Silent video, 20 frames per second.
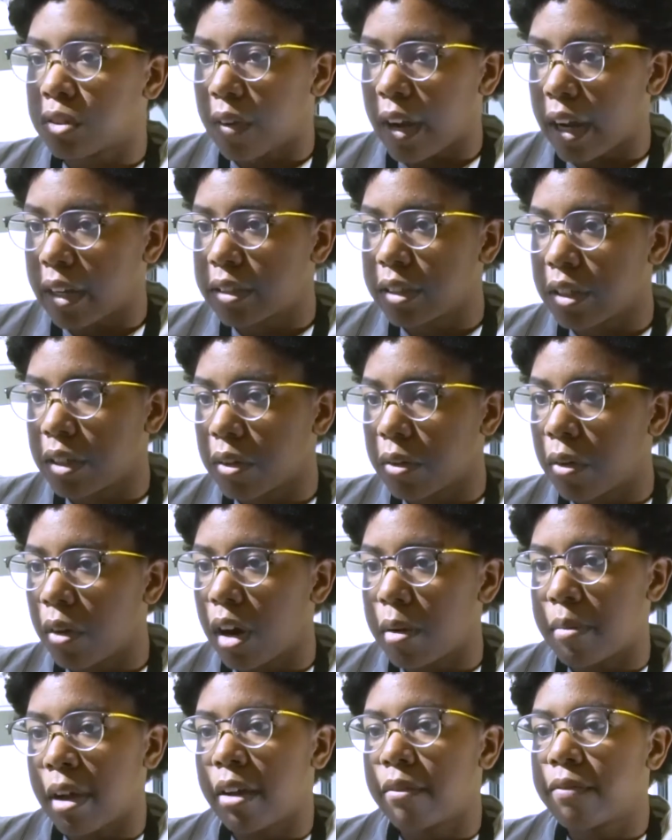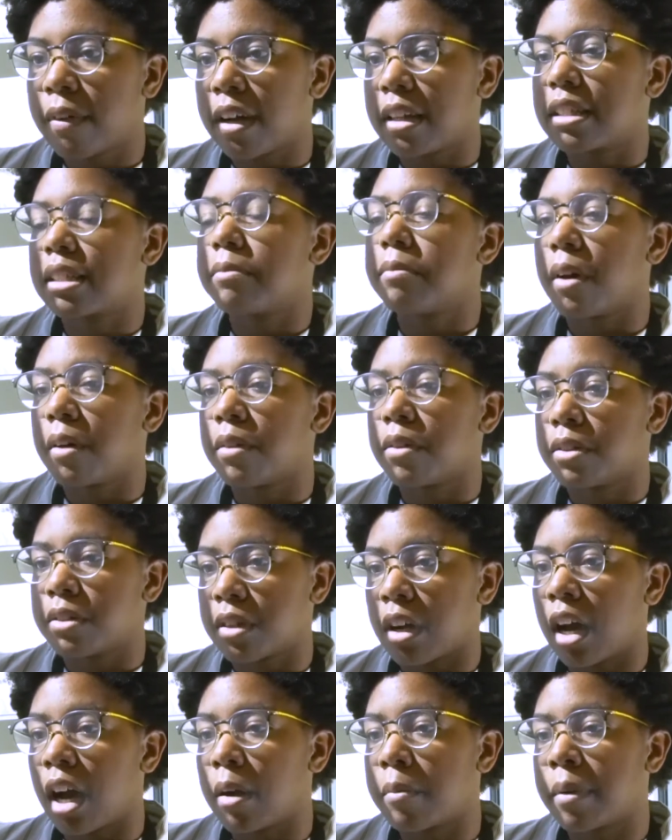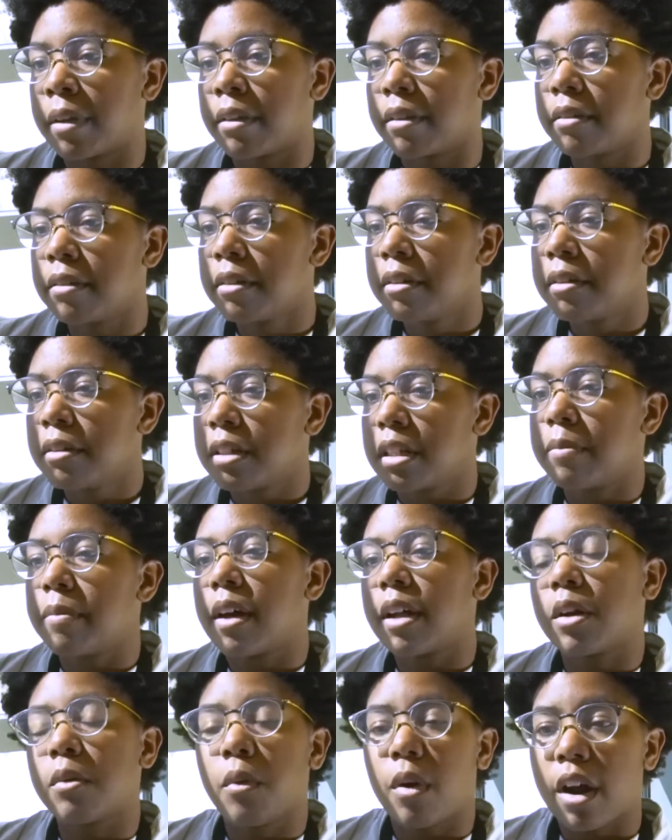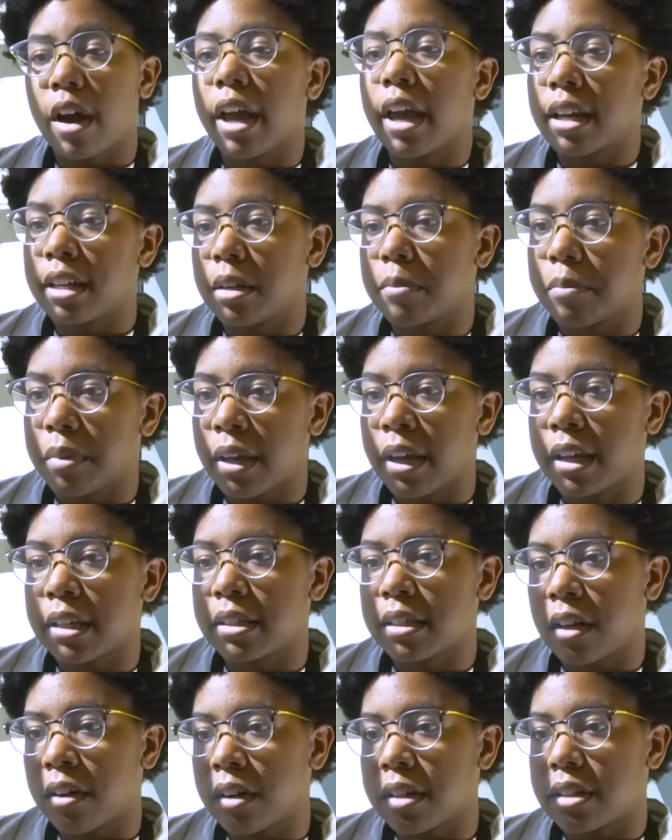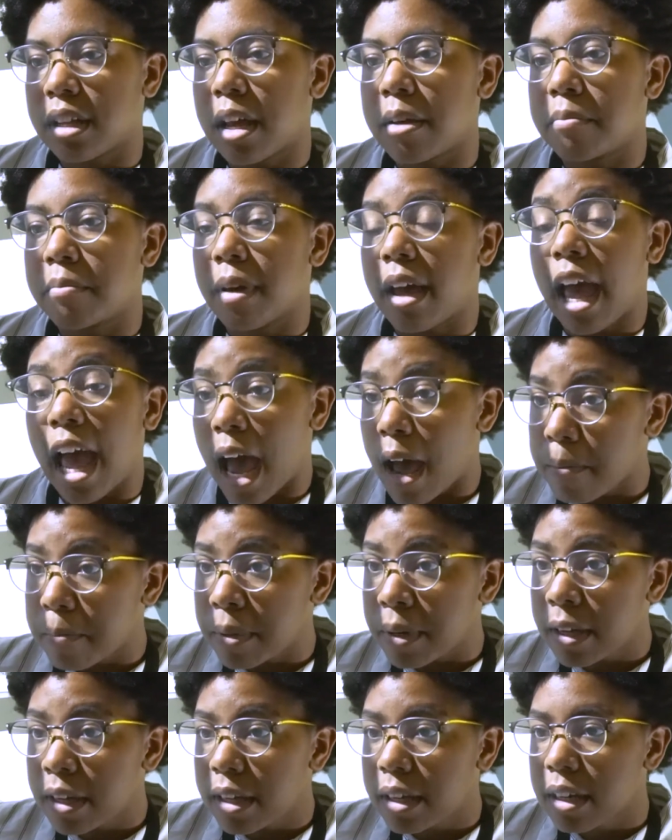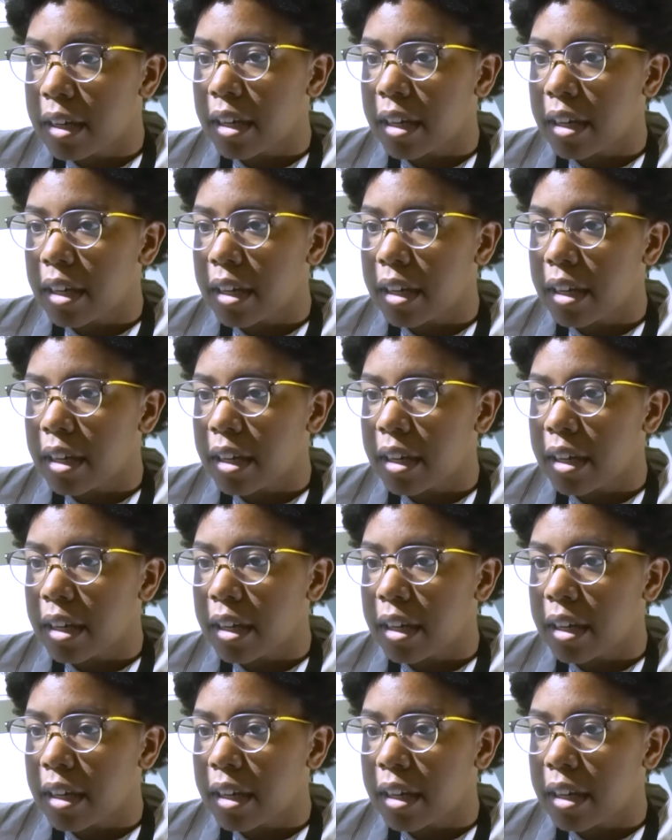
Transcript: director, or I might find some other job, and no matter where I end up being, as long as I'm happy